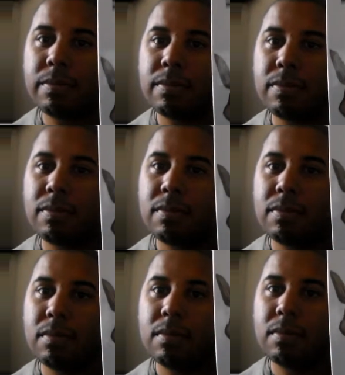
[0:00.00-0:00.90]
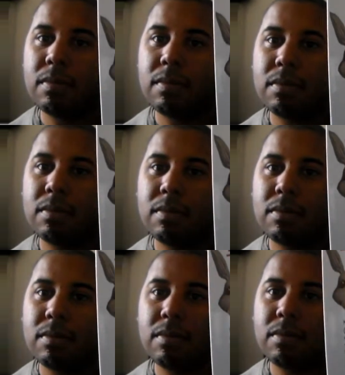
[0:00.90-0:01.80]

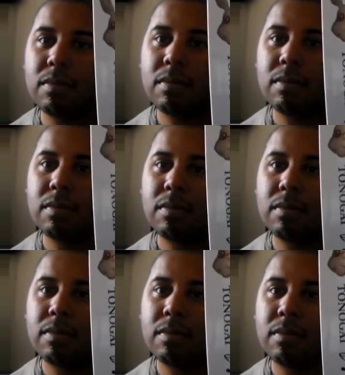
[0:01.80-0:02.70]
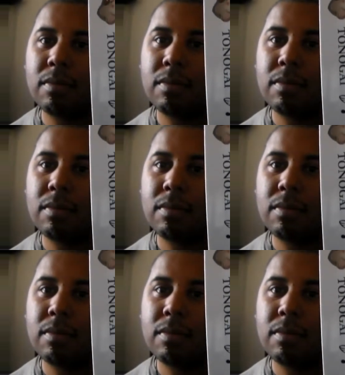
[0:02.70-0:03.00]
Nothing is said.